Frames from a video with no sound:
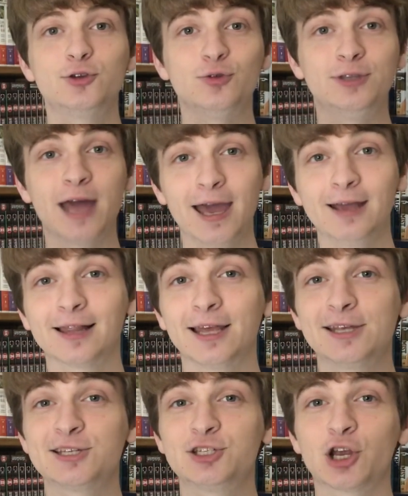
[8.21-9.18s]
Today,
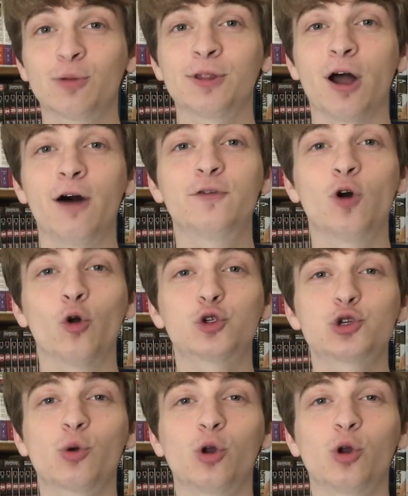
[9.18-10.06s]
ladies and gentlemen of culture,